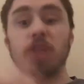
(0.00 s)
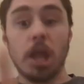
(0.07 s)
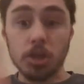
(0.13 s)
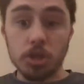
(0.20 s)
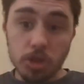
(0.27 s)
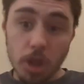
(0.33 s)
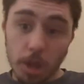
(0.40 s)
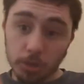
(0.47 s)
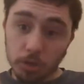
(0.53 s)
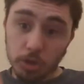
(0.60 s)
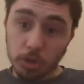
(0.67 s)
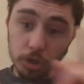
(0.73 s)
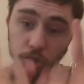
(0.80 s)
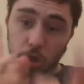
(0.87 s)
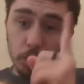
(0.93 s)
not good.
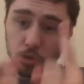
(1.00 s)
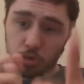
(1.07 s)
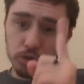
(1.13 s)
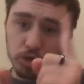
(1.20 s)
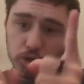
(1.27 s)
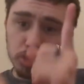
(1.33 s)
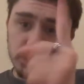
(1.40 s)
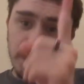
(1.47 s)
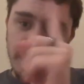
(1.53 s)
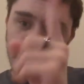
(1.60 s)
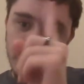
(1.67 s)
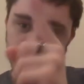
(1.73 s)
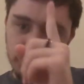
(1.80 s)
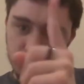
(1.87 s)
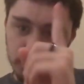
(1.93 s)
Don't do that.
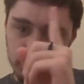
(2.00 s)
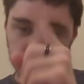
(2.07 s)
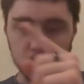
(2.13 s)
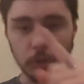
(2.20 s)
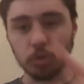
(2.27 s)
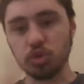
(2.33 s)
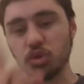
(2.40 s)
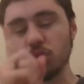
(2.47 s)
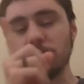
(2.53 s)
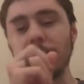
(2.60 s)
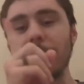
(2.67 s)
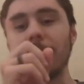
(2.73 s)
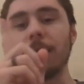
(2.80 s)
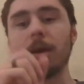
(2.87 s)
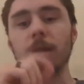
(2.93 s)
Don't you dare.
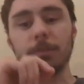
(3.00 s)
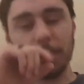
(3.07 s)
I'm like,